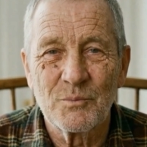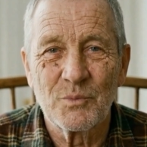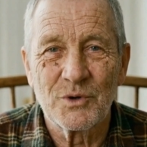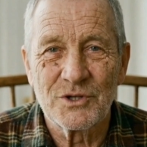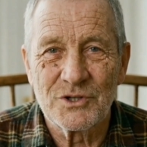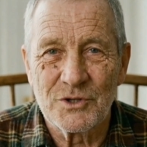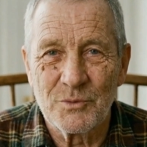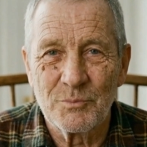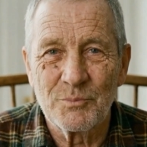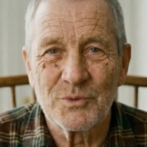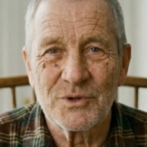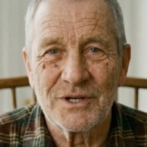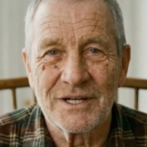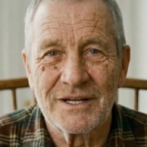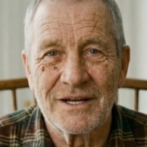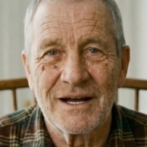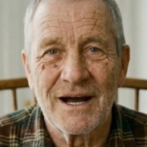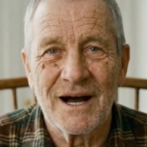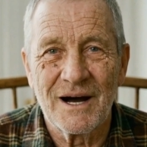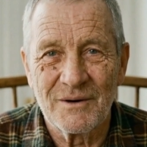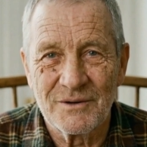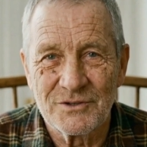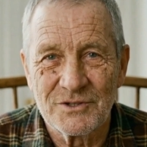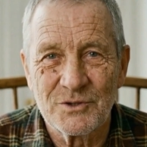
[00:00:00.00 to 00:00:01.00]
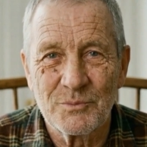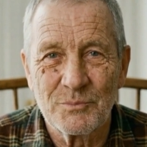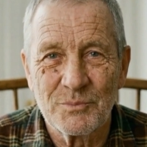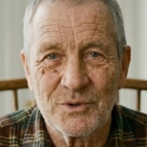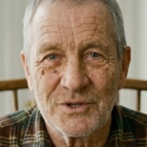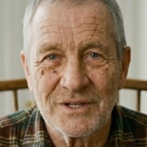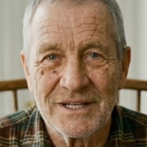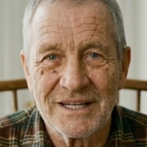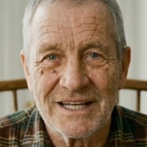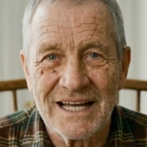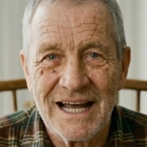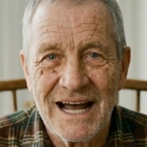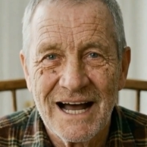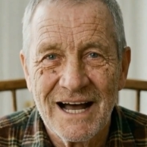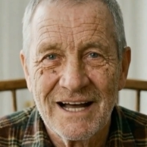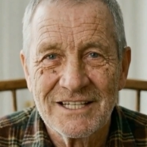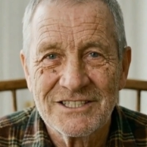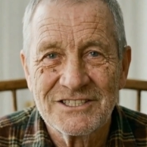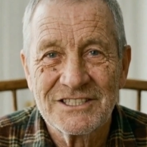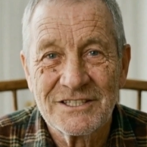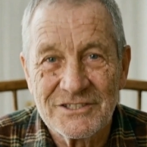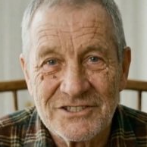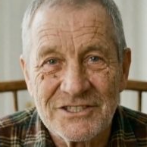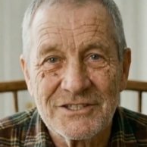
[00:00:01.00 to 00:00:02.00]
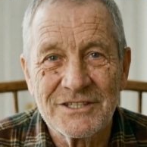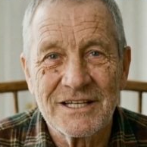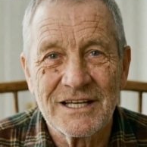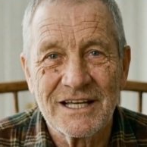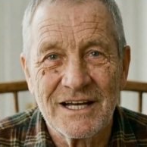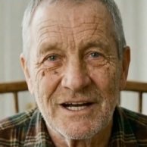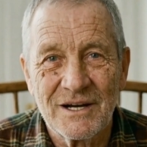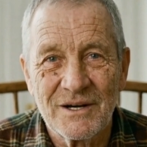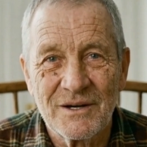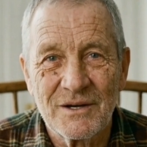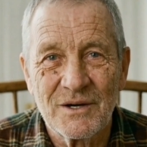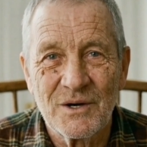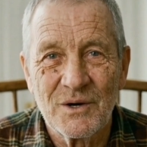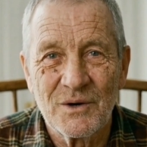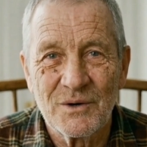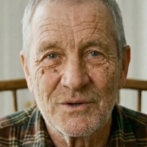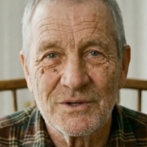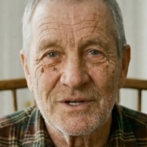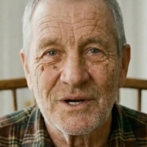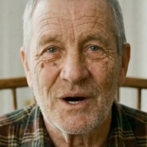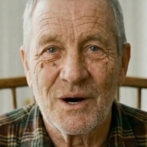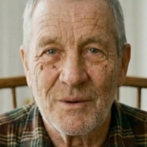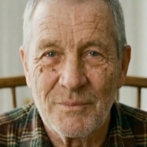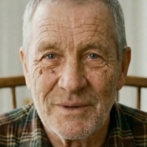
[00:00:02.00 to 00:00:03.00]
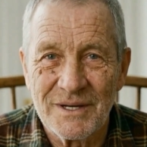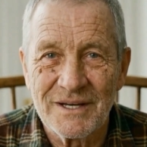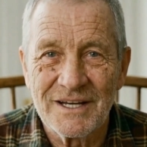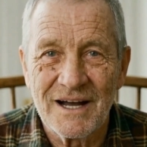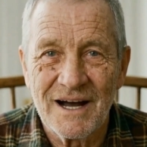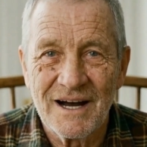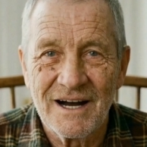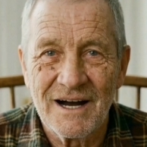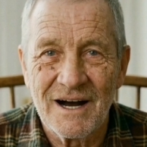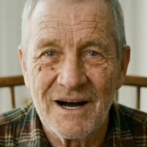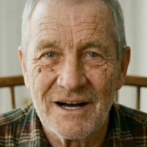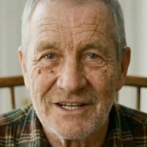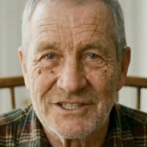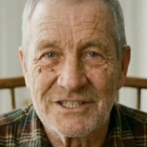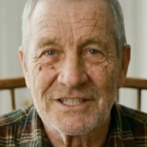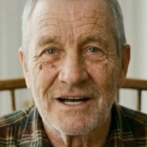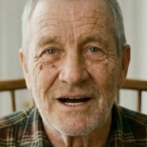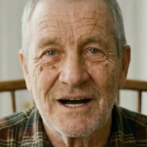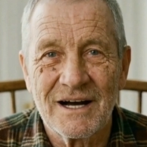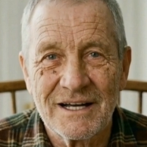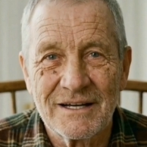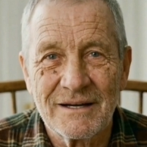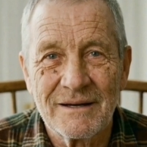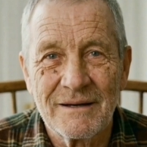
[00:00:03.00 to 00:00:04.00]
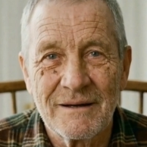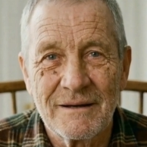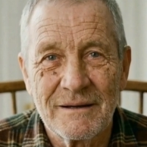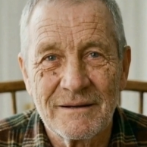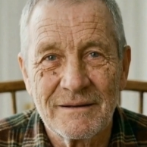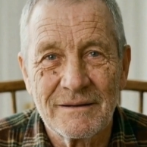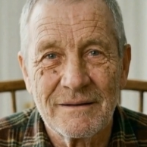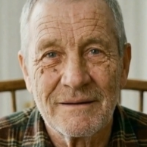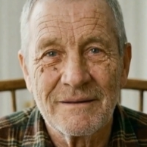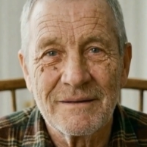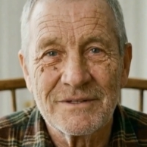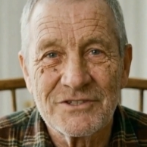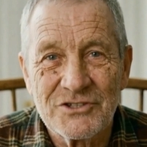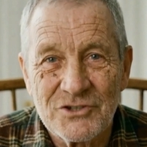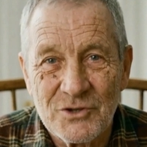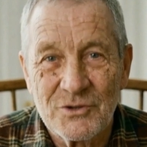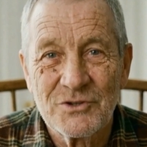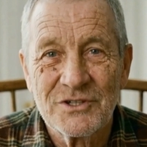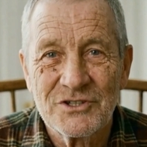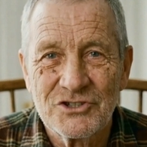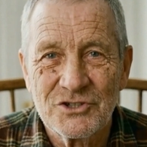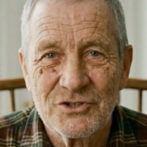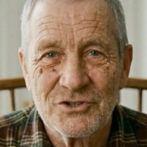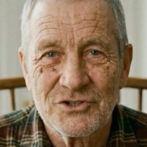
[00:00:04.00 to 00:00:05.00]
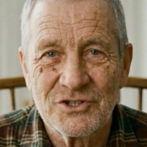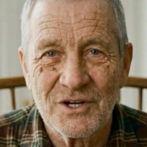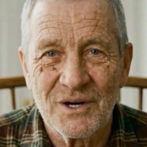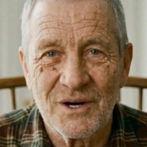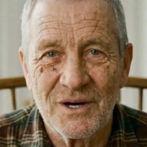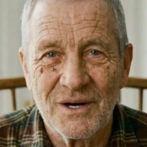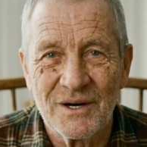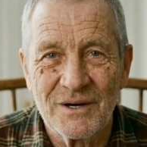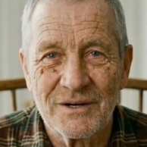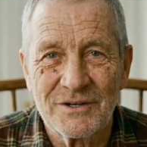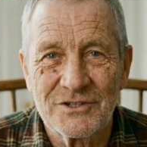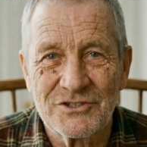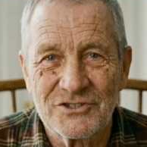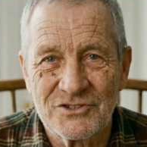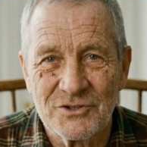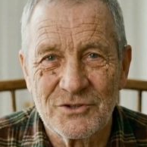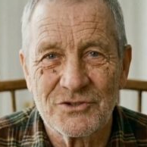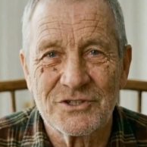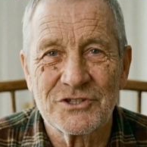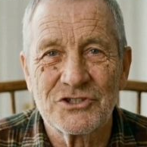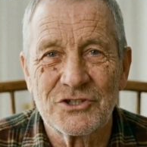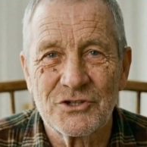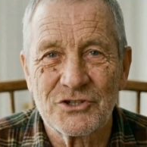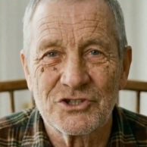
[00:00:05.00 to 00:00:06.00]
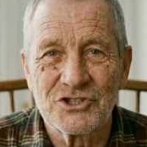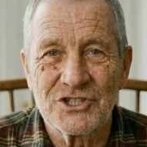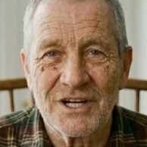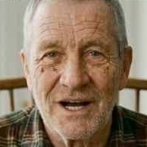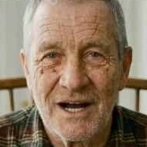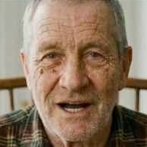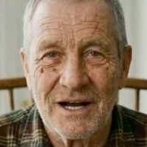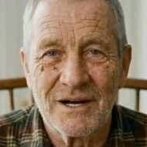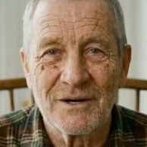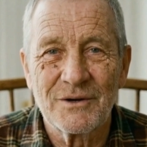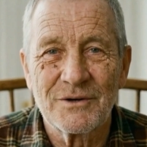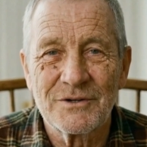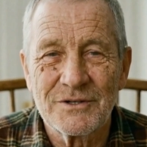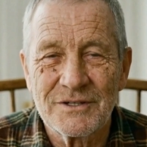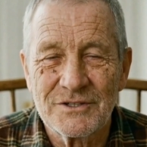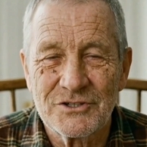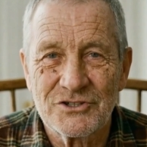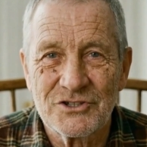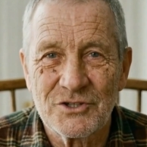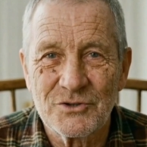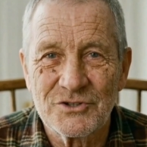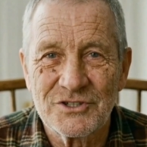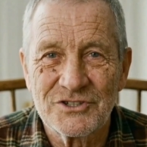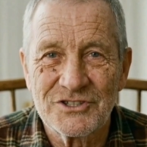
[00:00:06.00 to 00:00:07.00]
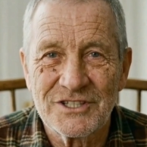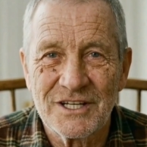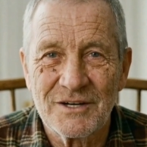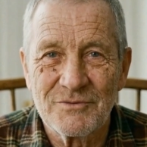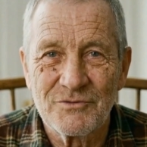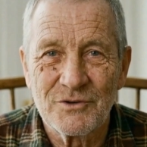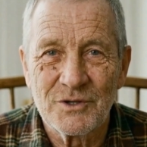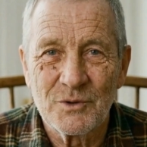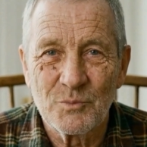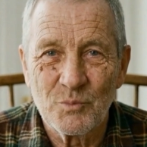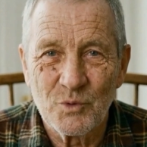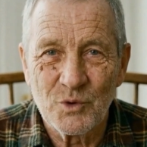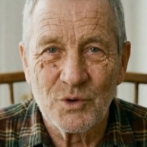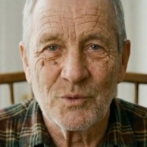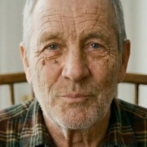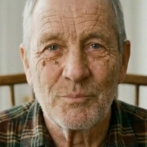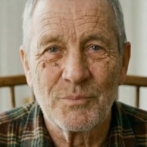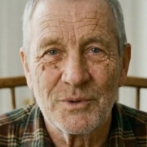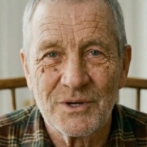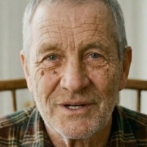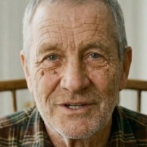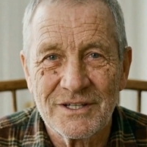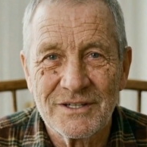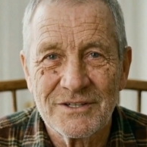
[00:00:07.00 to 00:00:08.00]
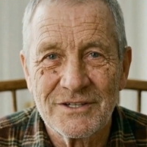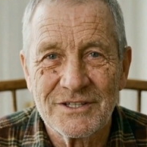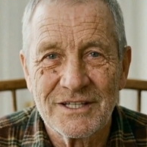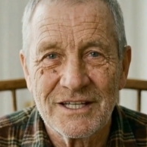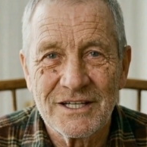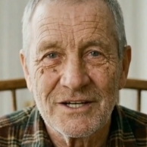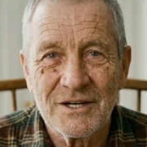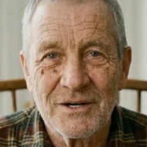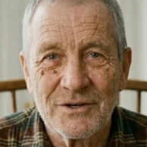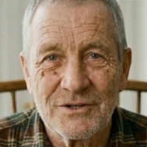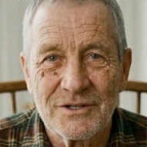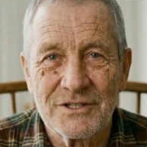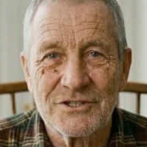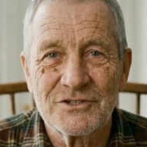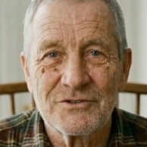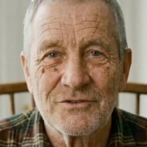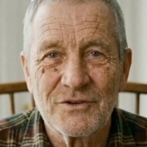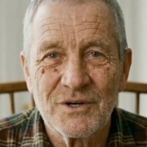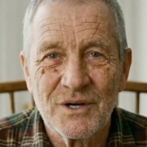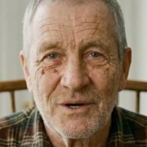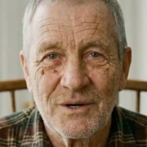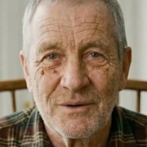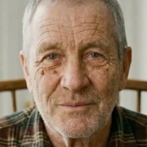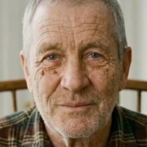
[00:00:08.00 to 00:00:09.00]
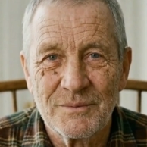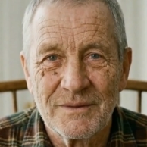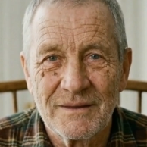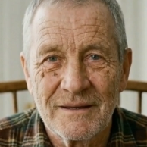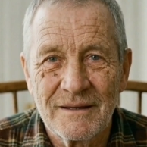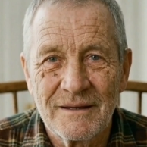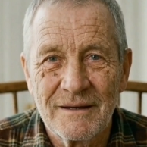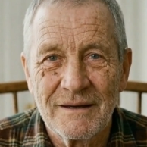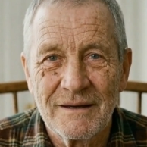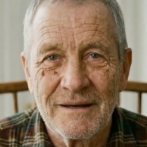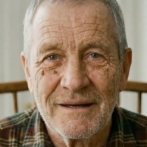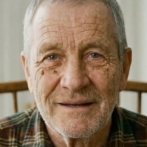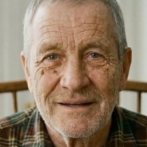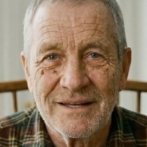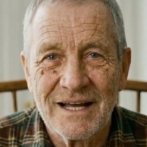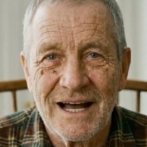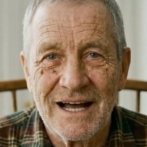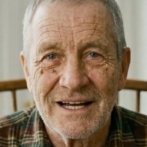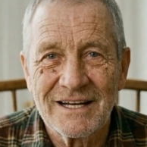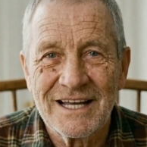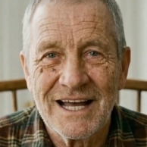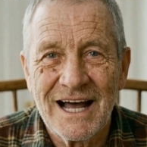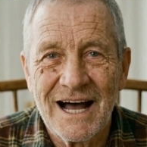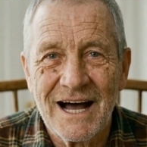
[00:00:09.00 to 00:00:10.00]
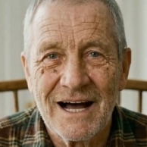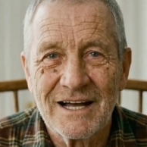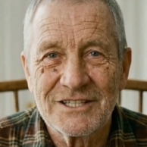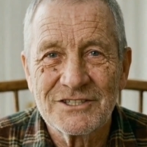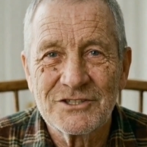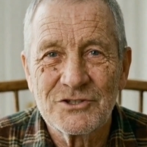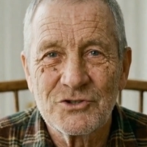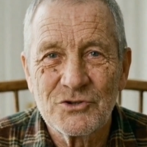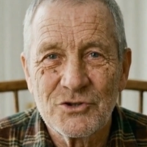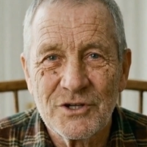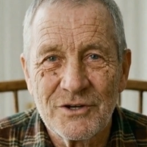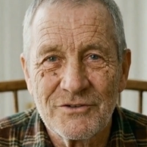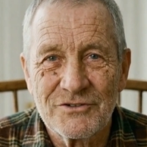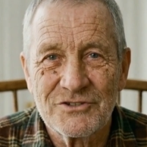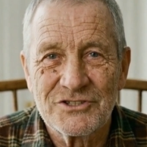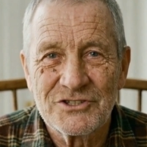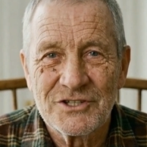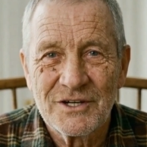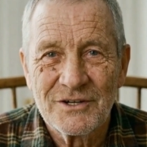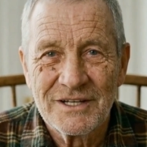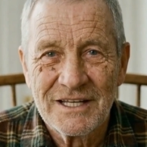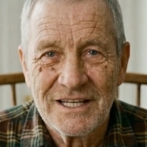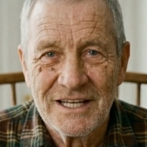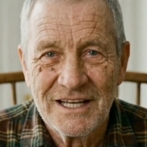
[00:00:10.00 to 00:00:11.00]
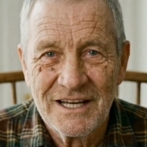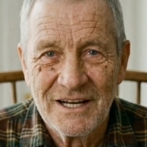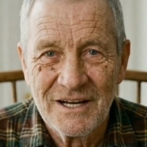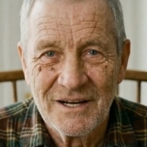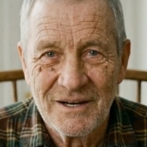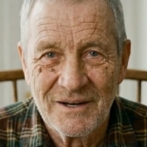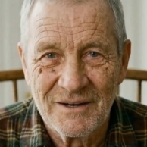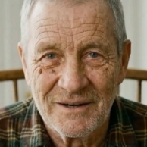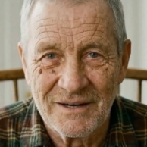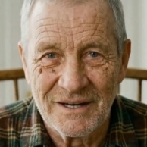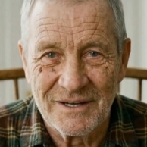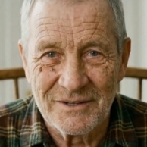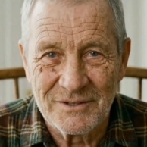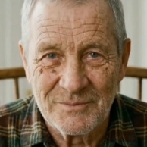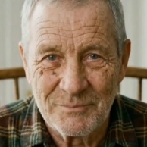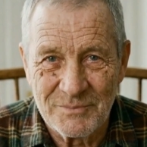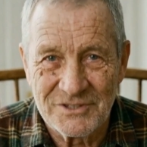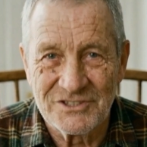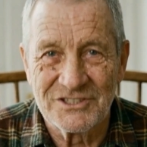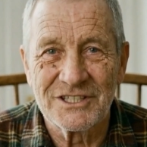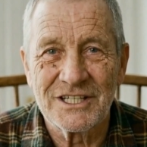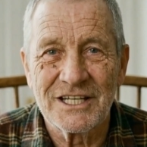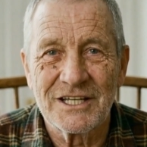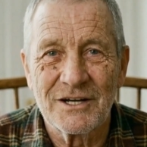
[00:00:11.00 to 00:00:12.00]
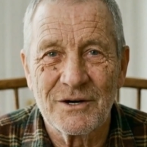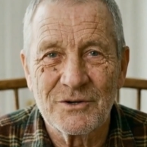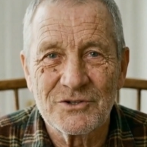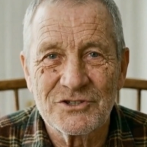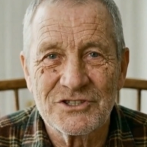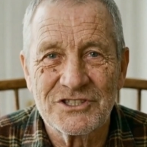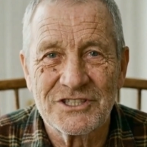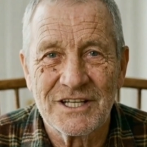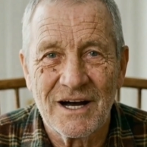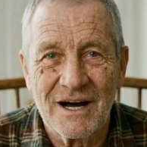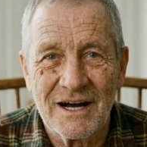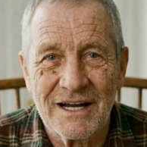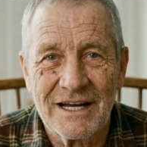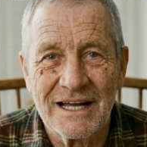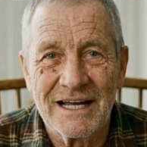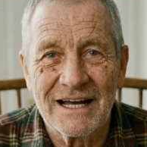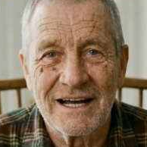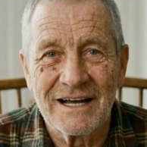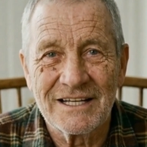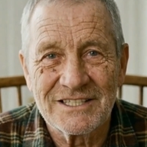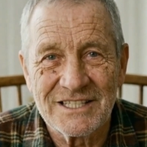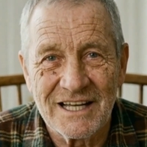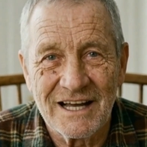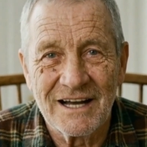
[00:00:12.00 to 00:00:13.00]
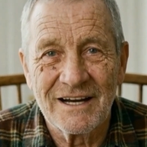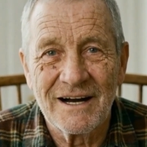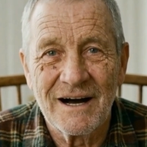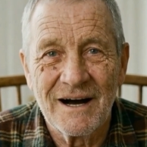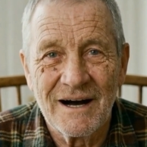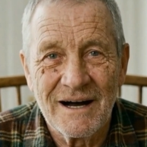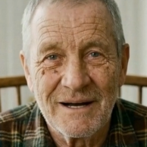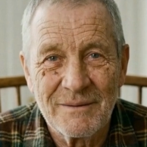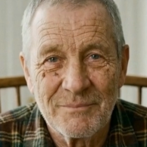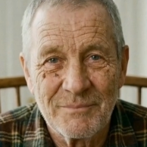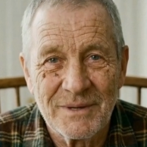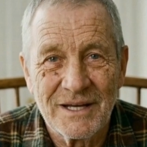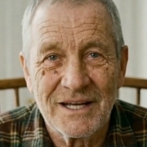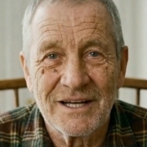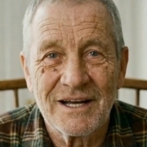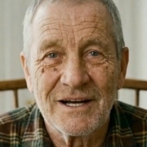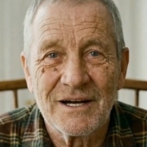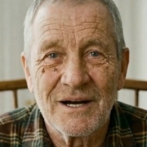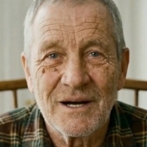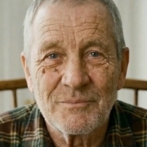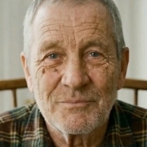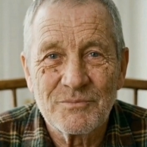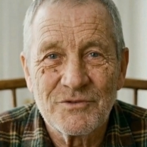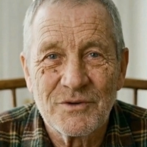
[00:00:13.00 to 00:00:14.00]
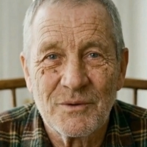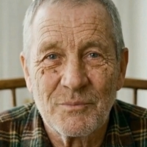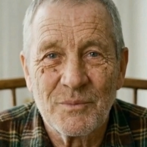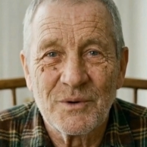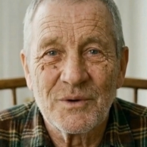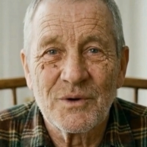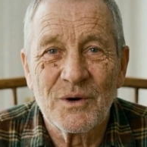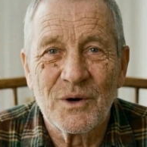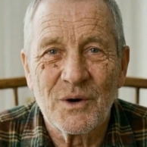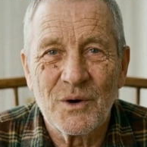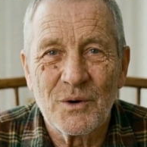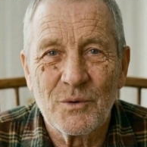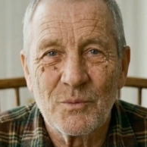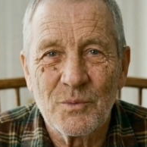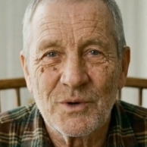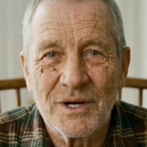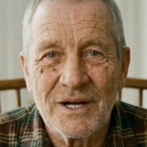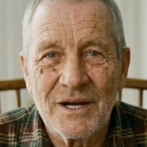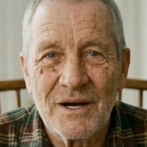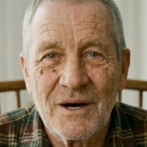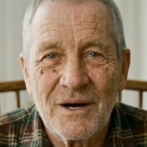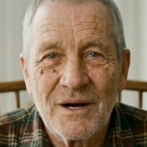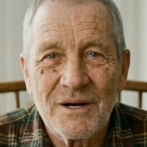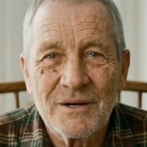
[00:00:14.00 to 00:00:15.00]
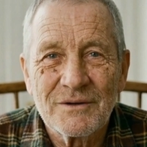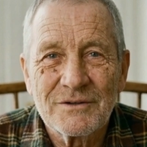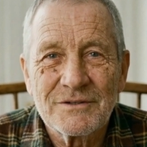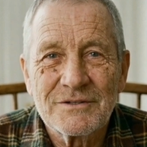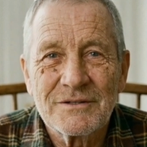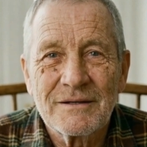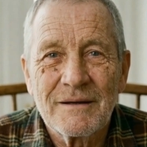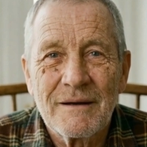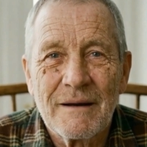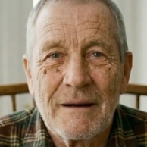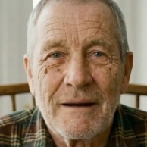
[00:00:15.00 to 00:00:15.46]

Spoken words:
When you breathe out, you put a gas into the air called carbon dioxide. So does your dog, so does your child, so does every warm-blooded thing on this farm. That gas drifts on the air, and the mosquito's tiny antennae pick it up from a long way off.